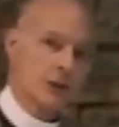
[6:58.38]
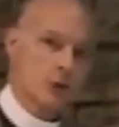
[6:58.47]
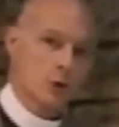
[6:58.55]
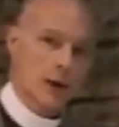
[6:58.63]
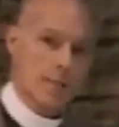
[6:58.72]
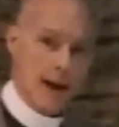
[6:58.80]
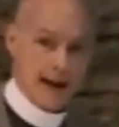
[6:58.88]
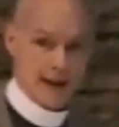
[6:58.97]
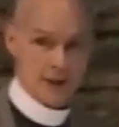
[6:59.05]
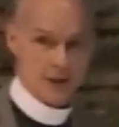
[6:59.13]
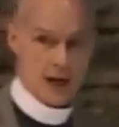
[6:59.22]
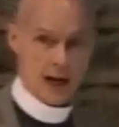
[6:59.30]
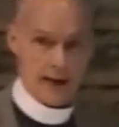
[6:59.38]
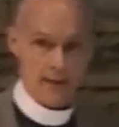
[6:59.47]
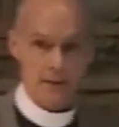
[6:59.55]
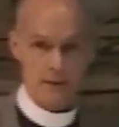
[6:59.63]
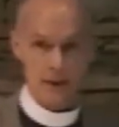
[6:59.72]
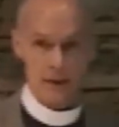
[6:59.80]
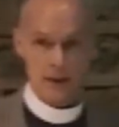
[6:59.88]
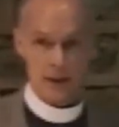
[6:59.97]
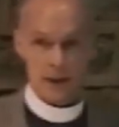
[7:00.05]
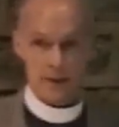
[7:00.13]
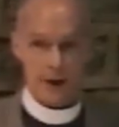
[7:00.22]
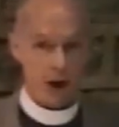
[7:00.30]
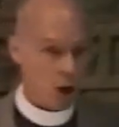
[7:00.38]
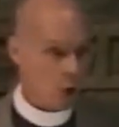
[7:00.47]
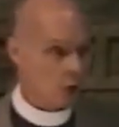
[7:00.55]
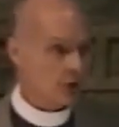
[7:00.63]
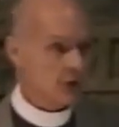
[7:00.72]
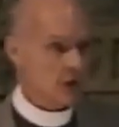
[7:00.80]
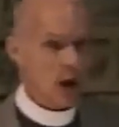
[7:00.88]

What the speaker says: century Palestine, the host